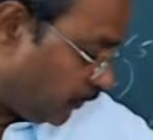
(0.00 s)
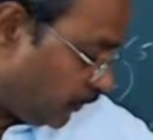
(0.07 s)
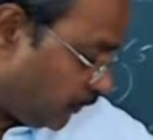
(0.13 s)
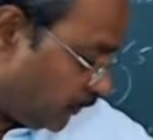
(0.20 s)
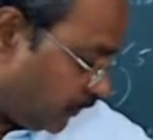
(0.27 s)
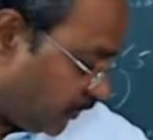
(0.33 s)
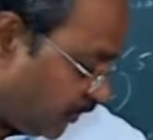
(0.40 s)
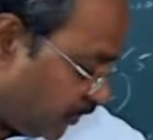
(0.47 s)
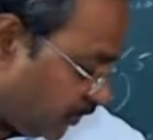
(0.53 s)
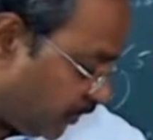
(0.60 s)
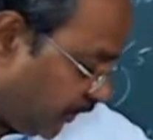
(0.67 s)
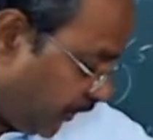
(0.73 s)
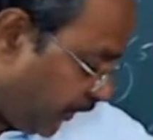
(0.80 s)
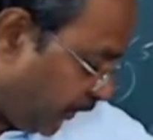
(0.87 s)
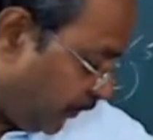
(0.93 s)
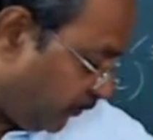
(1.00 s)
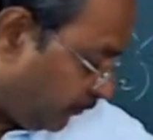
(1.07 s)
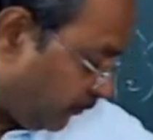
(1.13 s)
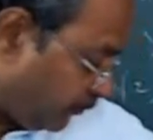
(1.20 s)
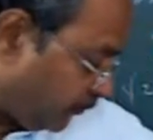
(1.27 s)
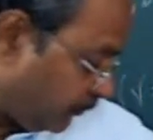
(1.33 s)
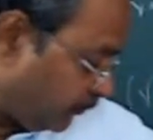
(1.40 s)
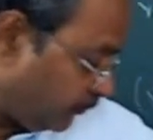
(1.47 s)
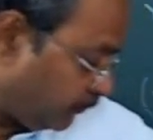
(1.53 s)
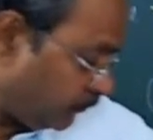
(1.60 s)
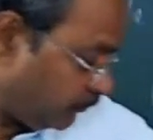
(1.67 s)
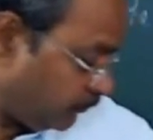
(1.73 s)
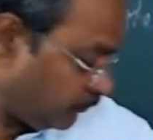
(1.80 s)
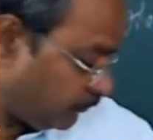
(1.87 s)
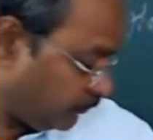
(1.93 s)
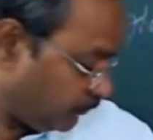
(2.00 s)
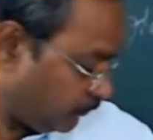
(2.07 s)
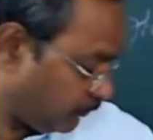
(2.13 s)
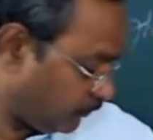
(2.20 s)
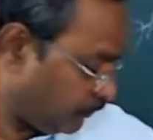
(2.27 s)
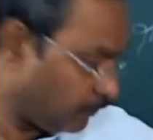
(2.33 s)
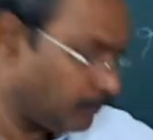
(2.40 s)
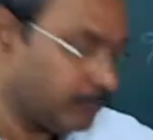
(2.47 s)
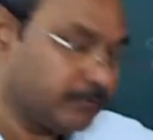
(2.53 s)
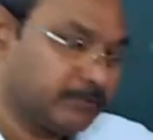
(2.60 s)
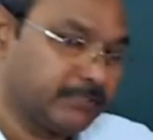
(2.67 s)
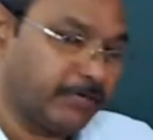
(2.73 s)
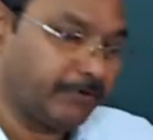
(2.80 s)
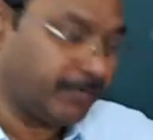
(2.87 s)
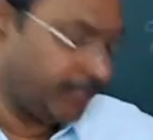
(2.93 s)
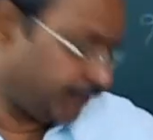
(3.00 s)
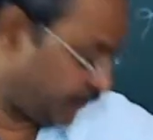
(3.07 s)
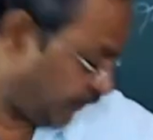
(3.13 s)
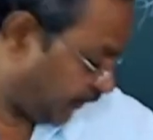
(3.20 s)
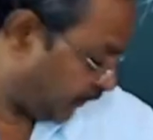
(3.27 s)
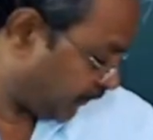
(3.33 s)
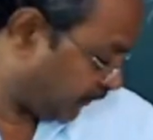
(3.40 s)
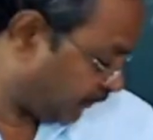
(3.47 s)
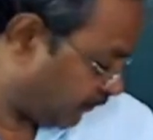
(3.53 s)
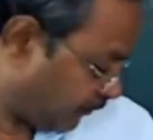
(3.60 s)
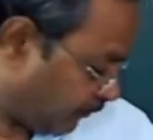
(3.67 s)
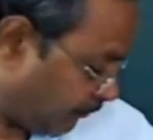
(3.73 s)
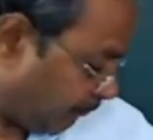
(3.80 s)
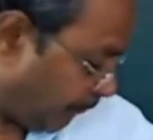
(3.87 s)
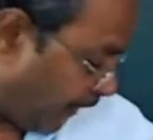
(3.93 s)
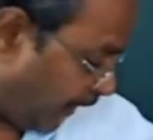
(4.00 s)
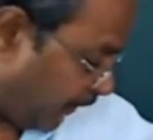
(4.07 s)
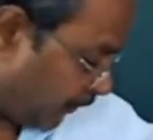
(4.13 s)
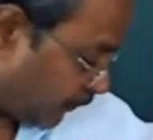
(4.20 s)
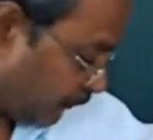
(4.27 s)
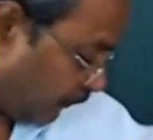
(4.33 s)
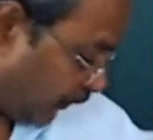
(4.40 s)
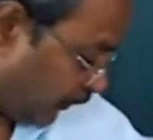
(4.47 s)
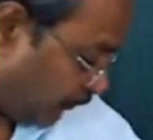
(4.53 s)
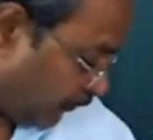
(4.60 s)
69, 76 minus 1.